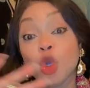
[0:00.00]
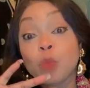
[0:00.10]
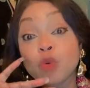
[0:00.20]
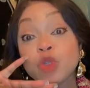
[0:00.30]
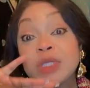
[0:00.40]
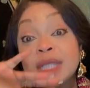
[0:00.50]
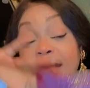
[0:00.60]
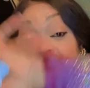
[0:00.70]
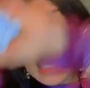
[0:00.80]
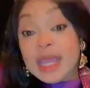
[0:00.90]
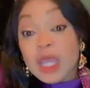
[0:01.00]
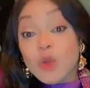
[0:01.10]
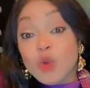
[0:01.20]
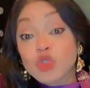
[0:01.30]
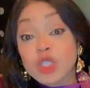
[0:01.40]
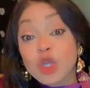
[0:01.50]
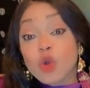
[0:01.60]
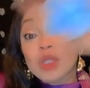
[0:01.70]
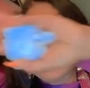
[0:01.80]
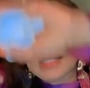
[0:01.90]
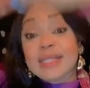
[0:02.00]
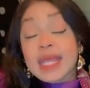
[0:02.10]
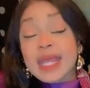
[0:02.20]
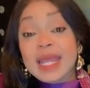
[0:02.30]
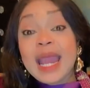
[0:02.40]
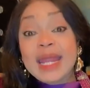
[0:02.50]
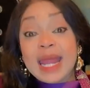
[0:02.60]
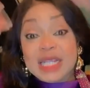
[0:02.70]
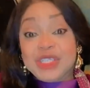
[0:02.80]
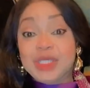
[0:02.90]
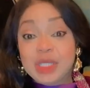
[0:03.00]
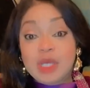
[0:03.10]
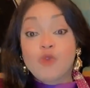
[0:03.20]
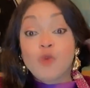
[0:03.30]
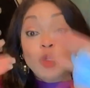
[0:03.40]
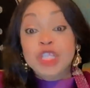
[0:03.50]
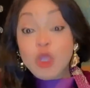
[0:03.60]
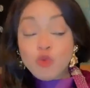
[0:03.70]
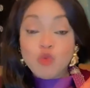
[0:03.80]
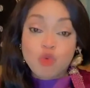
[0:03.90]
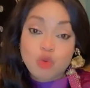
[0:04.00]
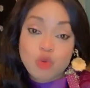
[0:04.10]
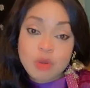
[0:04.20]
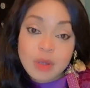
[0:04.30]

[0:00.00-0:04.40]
He opened a what do they call it, a garage for Dewu.